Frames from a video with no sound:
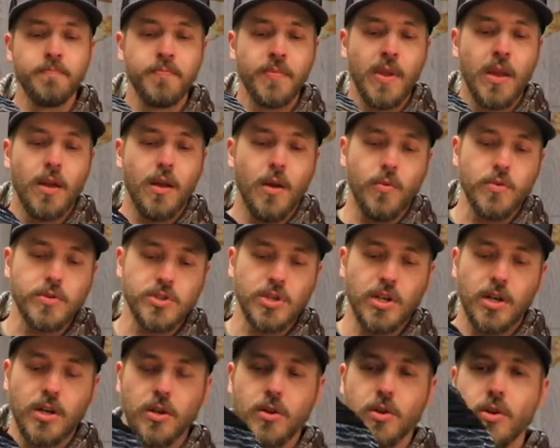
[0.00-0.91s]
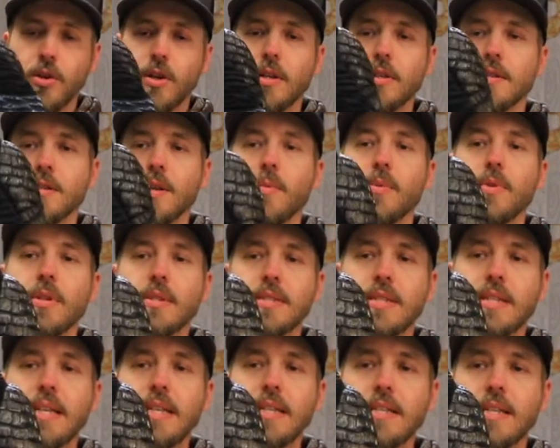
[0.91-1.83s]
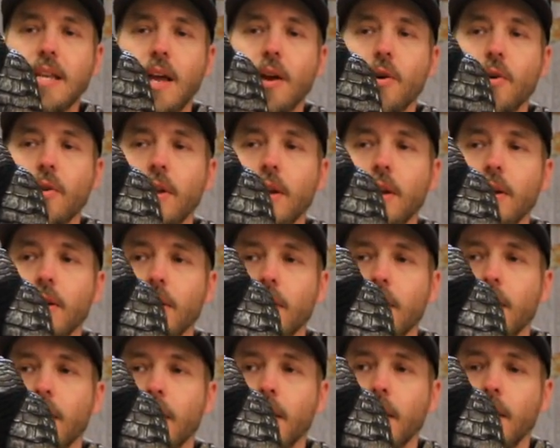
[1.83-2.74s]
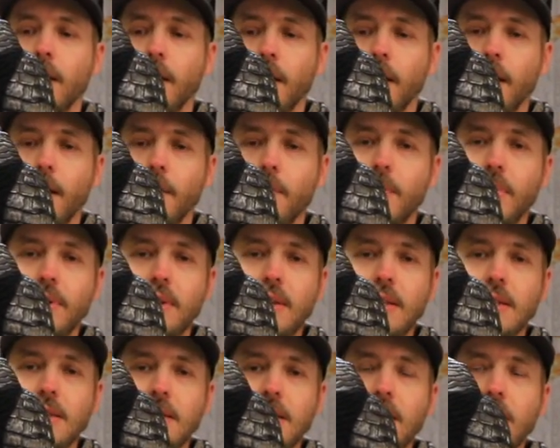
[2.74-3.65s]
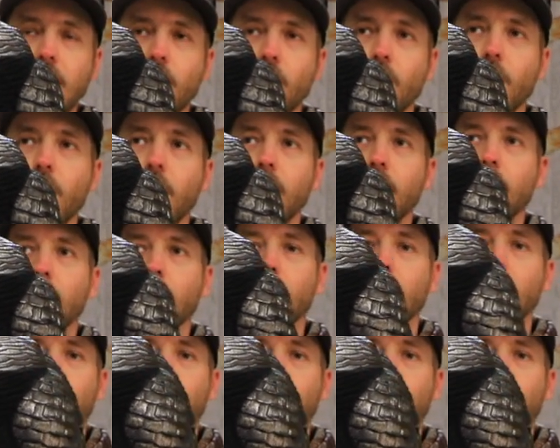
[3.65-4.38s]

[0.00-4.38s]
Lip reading: I want you to get a look at some of this detail here, but this decoy